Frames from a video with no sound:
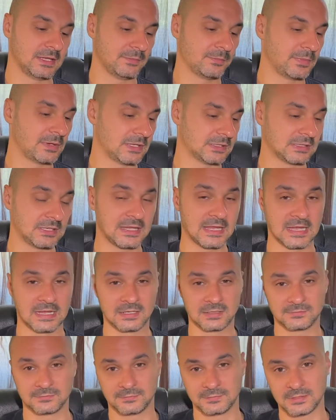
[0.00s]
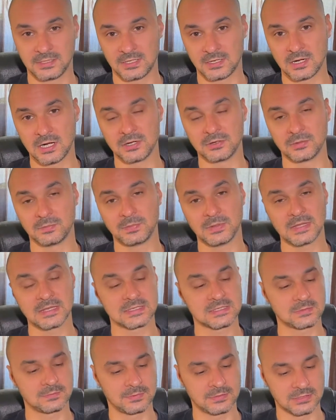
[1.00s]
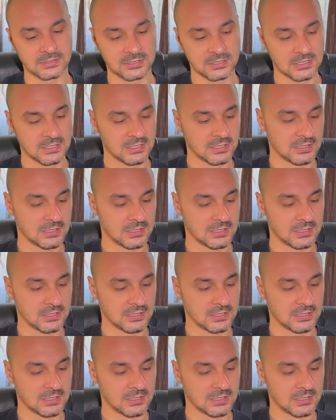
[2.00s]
But again, they are replaceable.